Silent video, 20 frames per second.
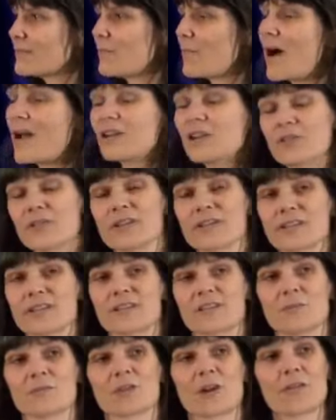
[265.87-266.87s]
monitoring
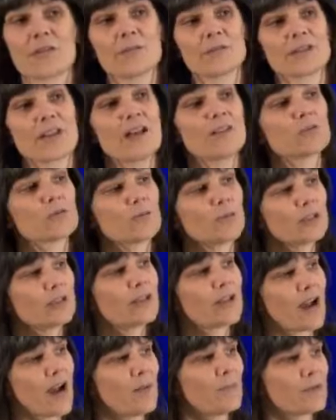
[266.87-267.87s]
systems are themselves
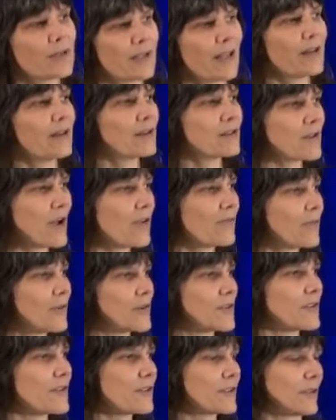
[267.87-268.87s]
really complicated software
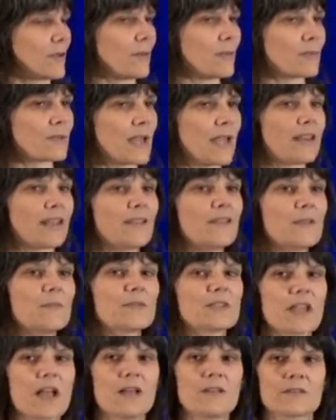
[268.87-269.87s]
systems and can
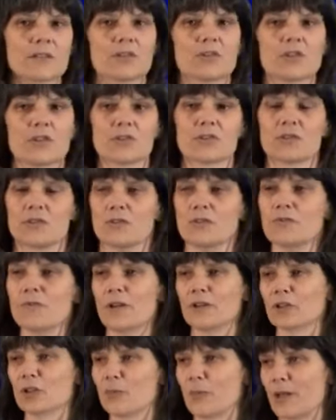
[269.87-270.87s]
themselves introduce new
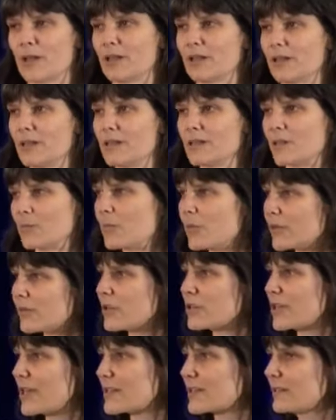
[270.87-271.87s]
vulnerabilities and
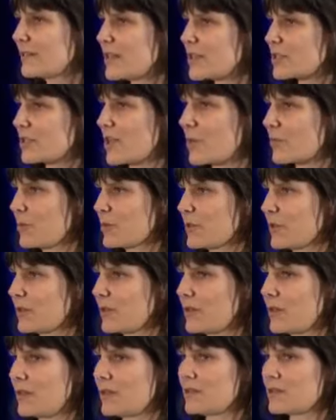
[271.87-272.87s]
privilege escalation
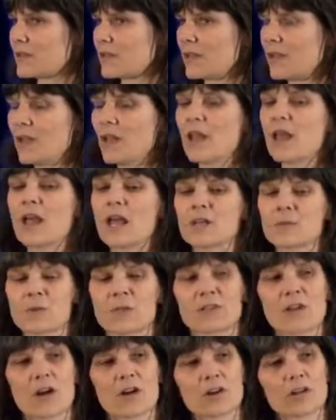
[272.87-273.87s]
opportunities. As we
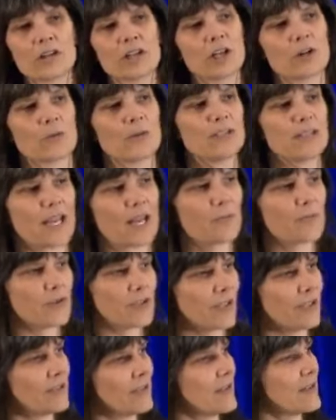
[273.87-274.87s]
saw earlier when Dan
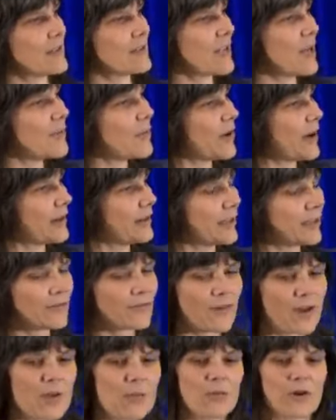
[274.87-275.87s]
presented the cyber analytic
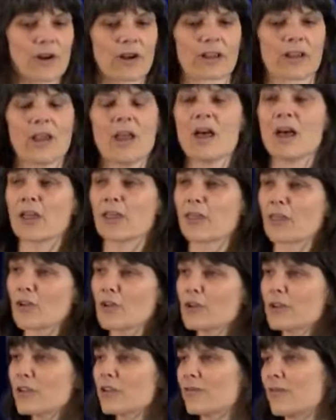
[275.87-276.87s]
framework, a
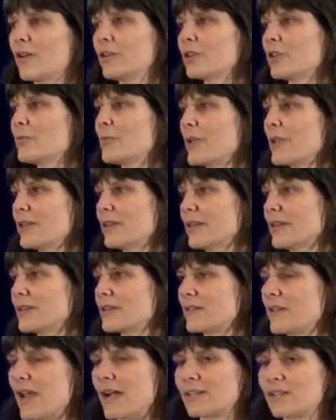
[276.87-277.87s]
third of the
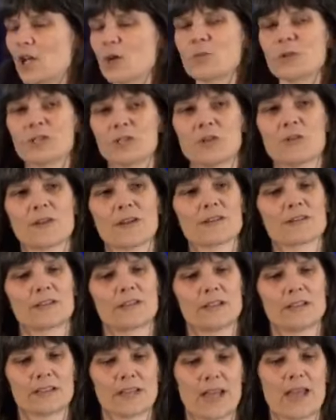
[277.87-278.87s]
vulnerabilities in the October
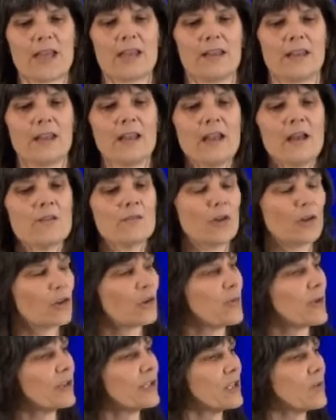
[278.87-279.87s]
2010
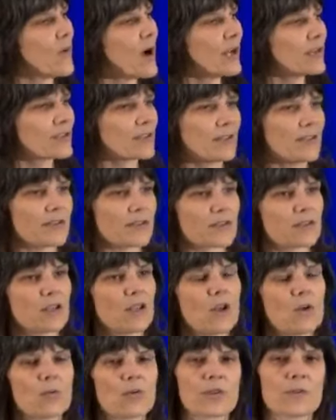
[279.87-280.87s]
vulnerability watch list
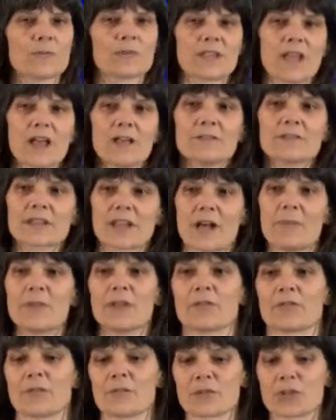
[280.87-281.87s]
were themselves
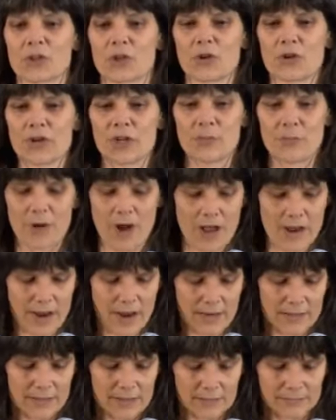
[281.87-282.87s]
coming from security
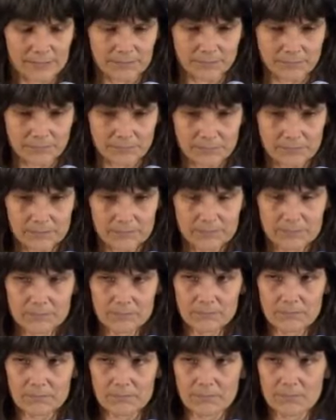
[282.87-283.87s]
products.
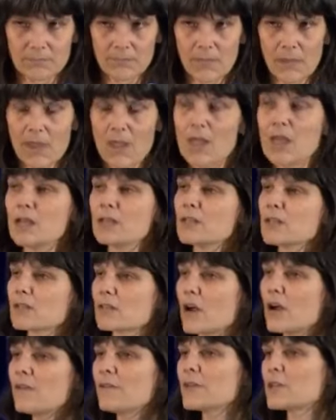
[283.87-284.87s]
To
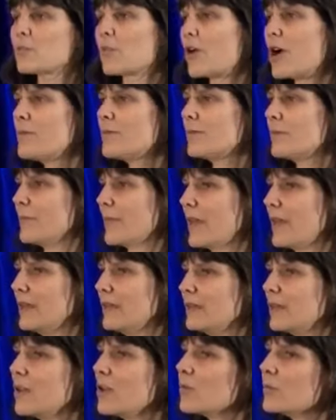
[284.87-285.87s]
solve this problem
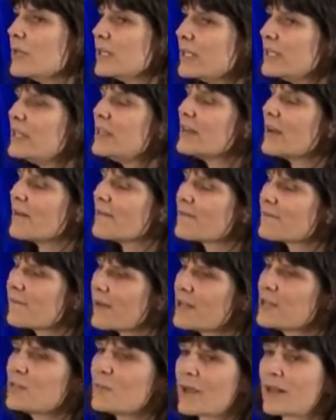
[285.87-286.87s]
then, we need a
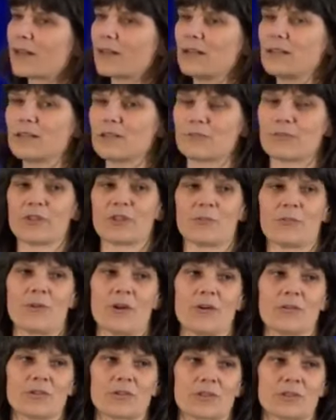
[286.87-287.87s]
fundamentally different
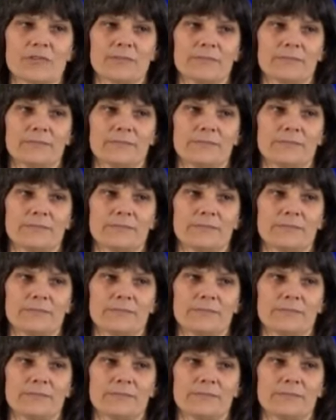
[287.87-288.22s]
approach.